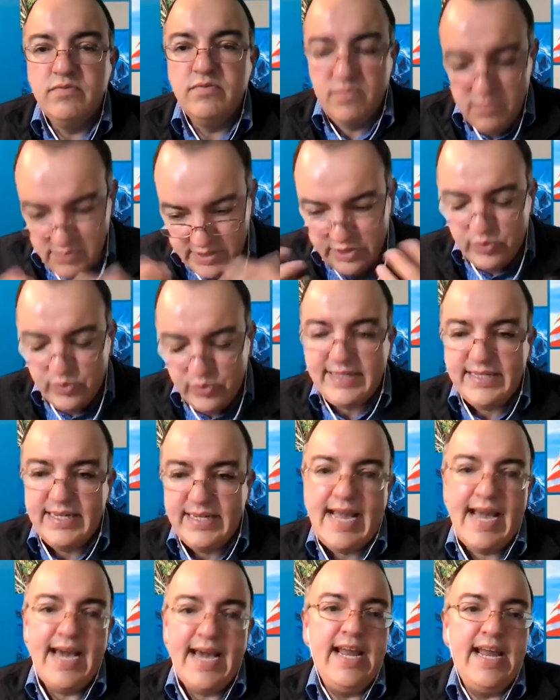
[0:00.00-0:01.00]
directed
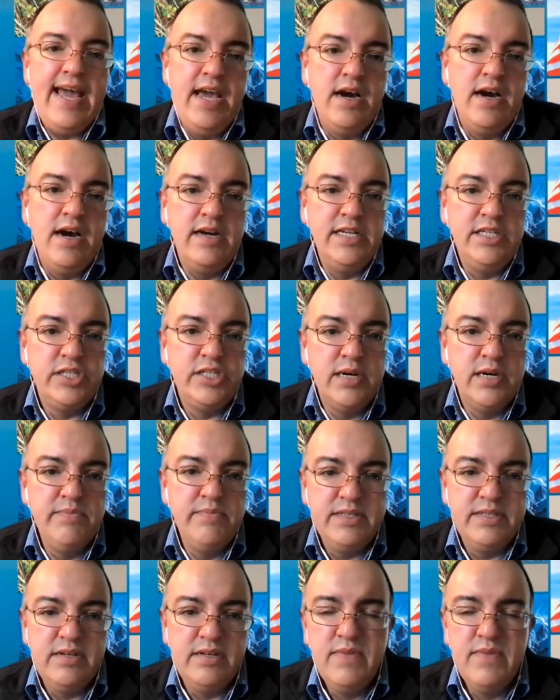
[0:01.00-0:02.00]
at Aeon in terms
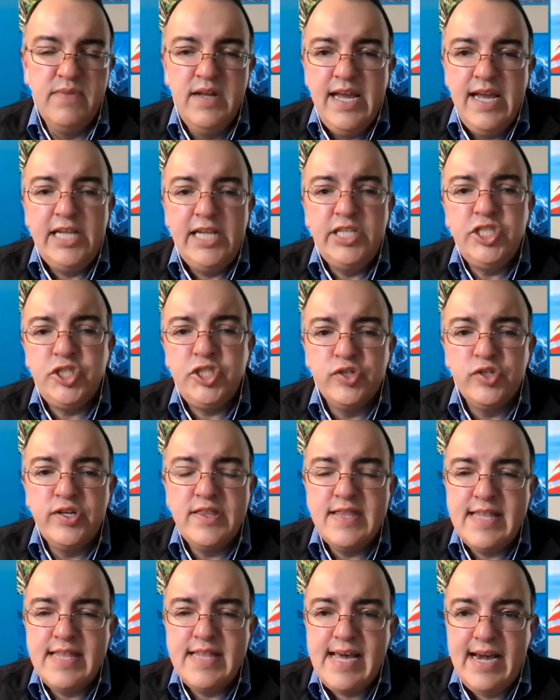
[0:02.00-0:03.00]
of ensuring
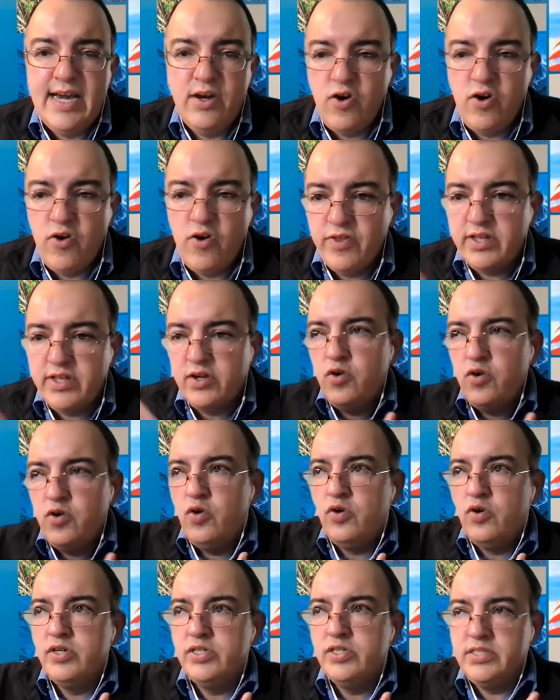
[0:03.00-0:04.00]
that over the
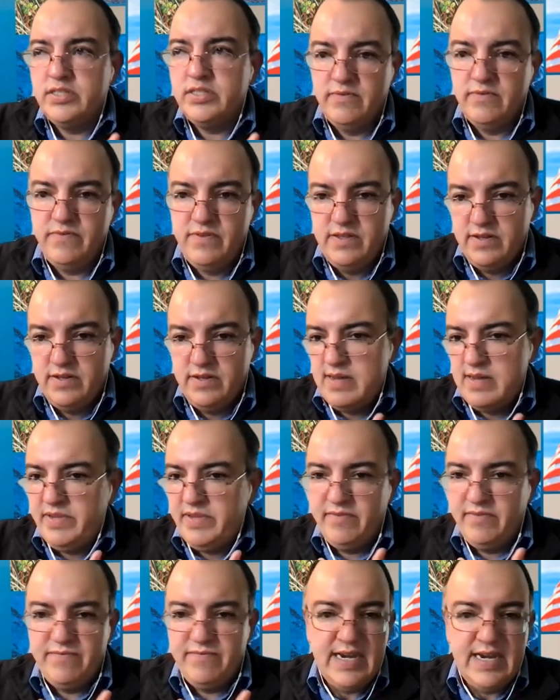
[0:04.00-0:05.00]
course of the coming
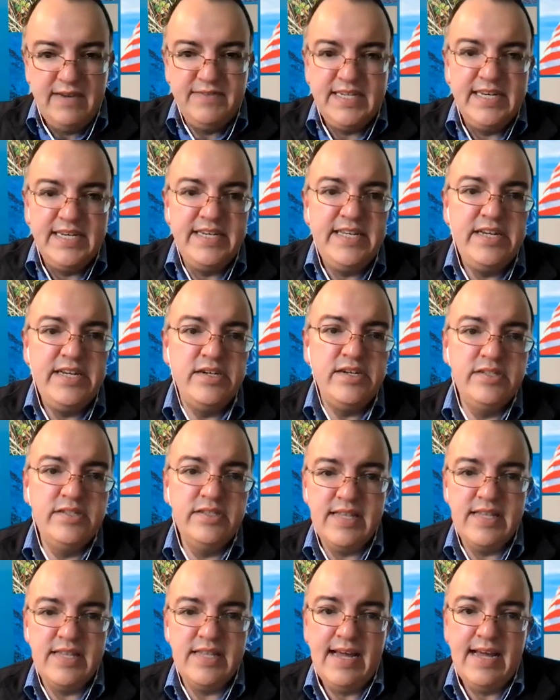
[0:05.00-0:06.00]
5-10 years
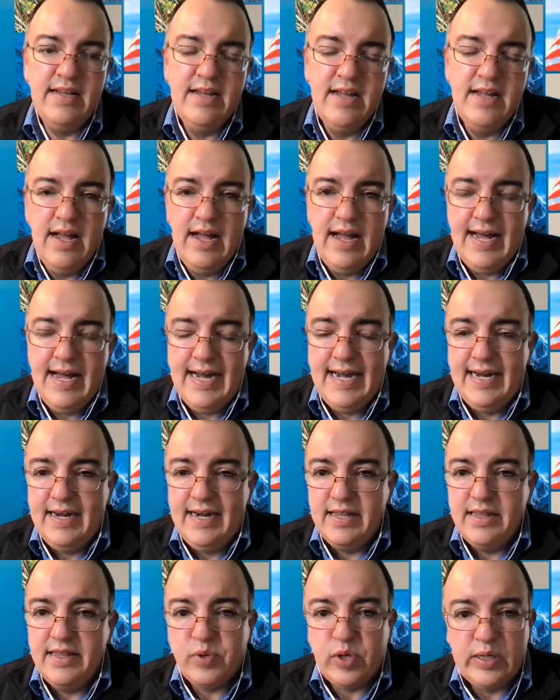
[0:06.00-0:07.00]
that the
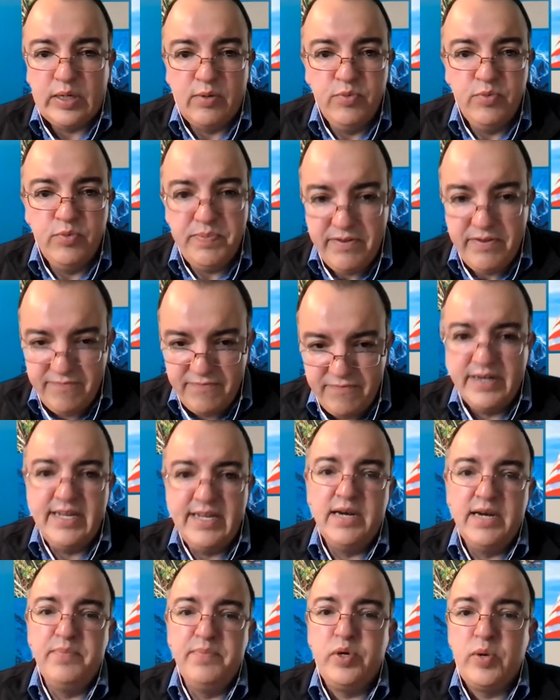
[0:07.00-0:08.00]
program would be funding an
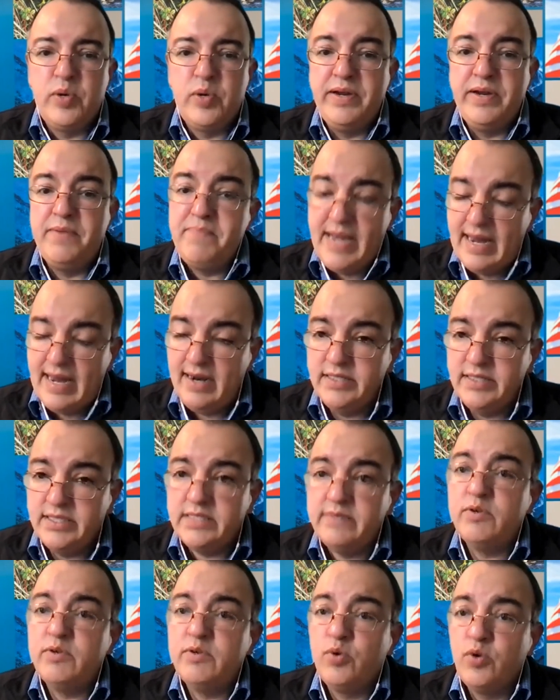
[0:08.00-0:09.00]
appropriate balance of
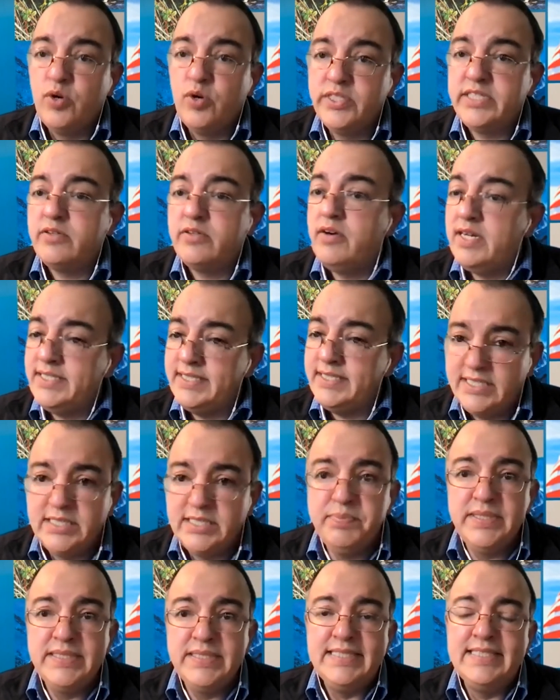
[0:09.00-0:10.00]
awards across
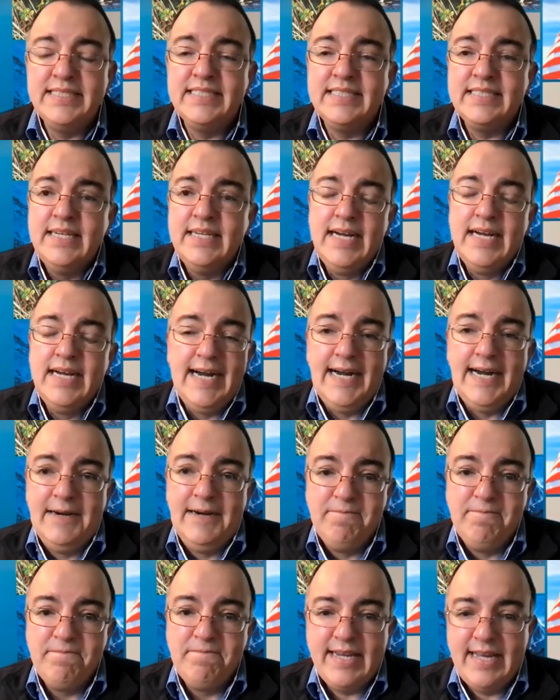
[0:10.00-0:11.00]
disciplines.
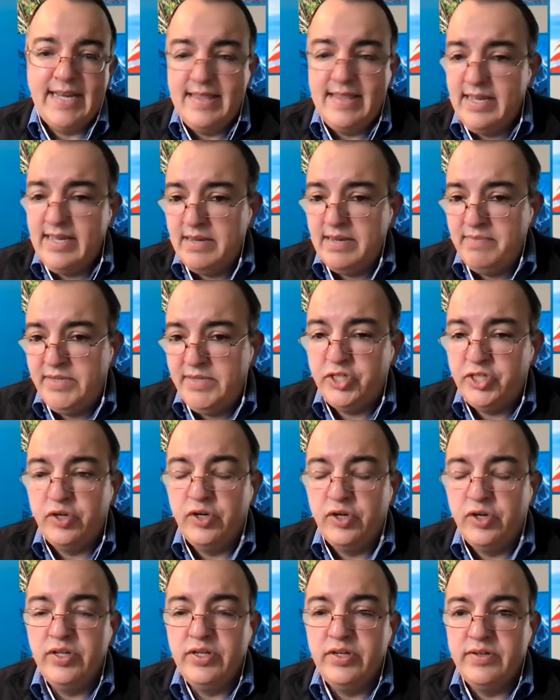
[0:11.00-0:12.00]
Like I think I mentioned
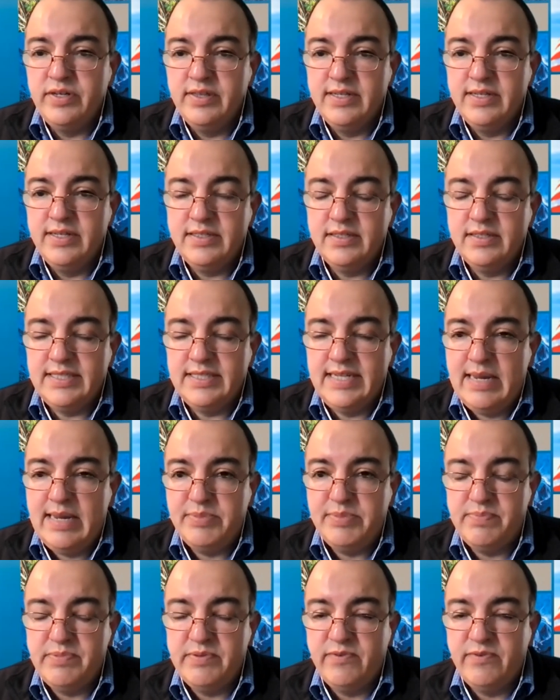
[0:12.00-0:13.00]
earlier in the
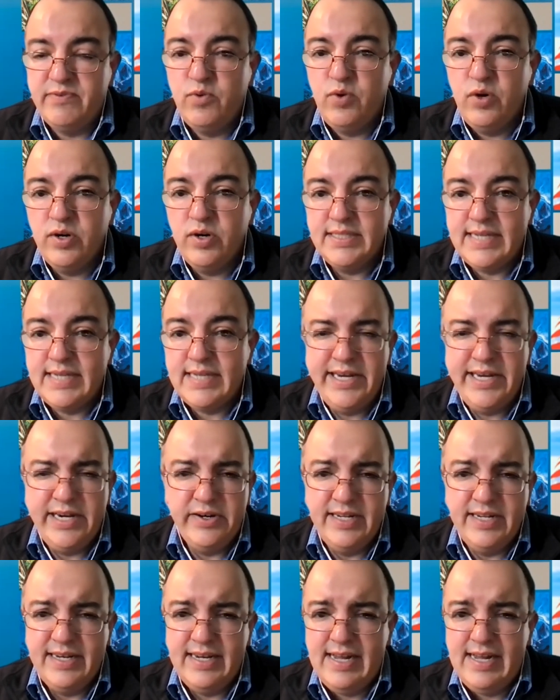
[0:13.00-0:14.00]
snapshot of awards, I
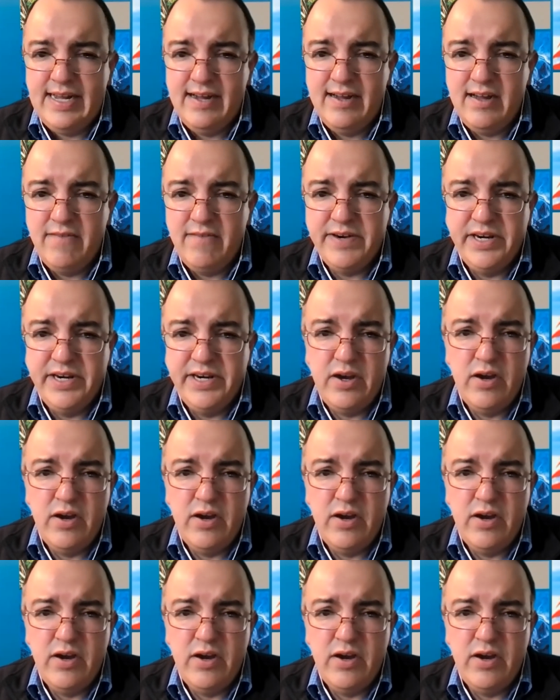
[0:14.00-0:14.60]
inherited a very